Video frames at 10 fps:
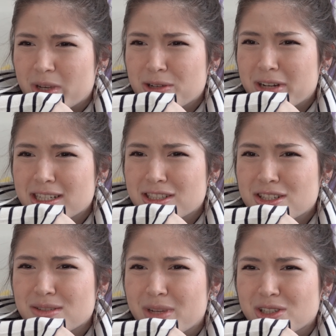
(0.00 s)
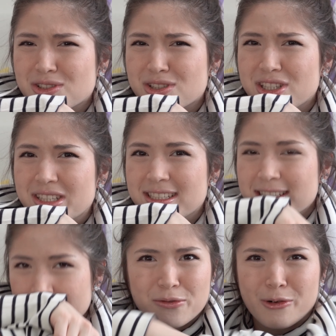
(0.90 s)
weather actually smells
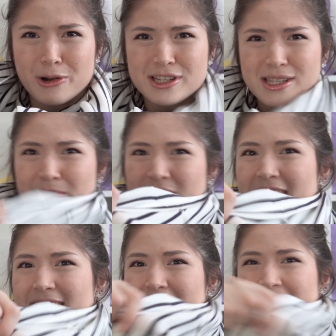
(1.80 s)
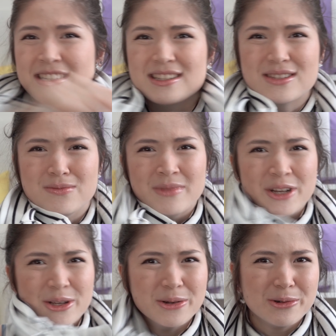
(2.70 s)
good for something that is
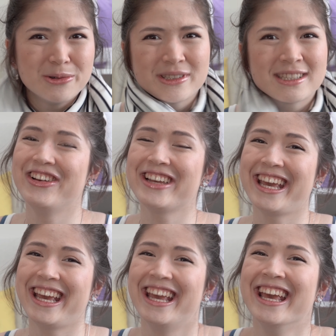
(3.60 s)
new okay